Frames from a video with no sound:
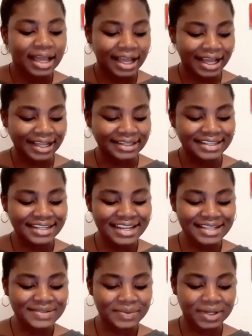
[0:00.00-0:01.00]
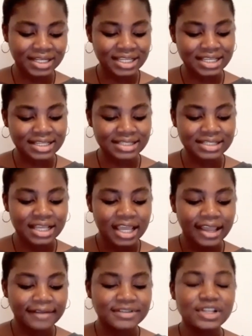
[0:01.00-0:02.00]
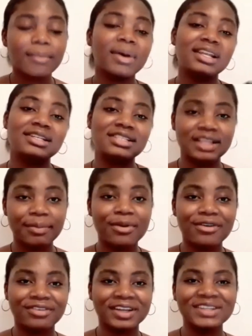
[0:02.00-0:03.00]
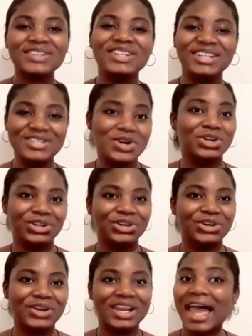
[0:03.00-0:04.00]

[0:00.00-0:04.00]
And the next one is, if somebody step over you, you don't grow.